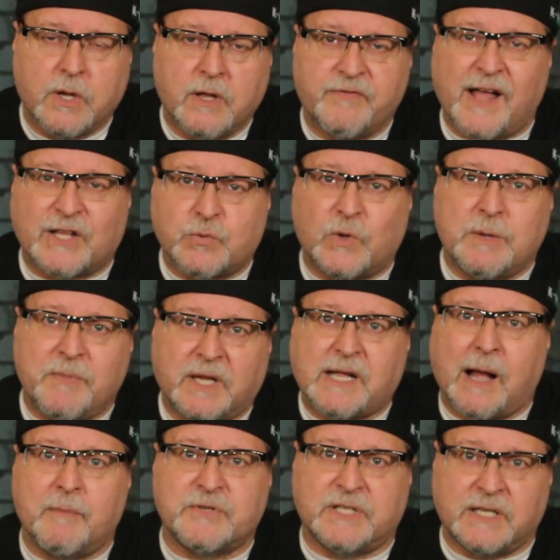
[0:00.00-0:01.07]
That's when it
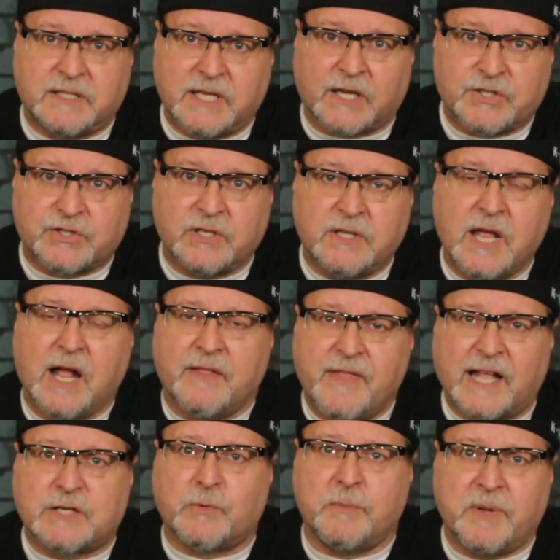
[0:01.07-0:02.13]
becomes an addiction.
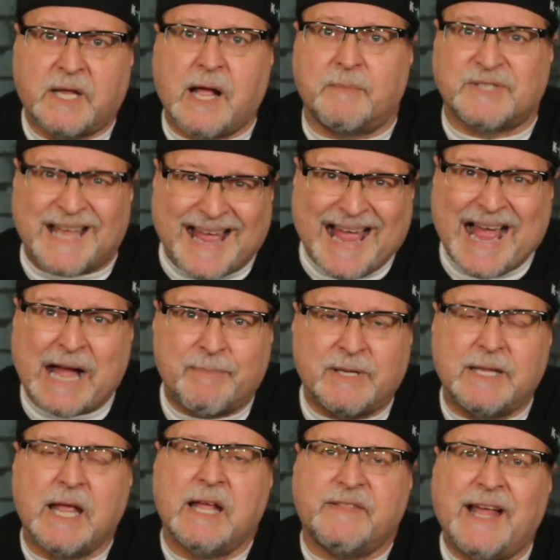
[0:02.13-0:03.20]
That's when it becomes a habit.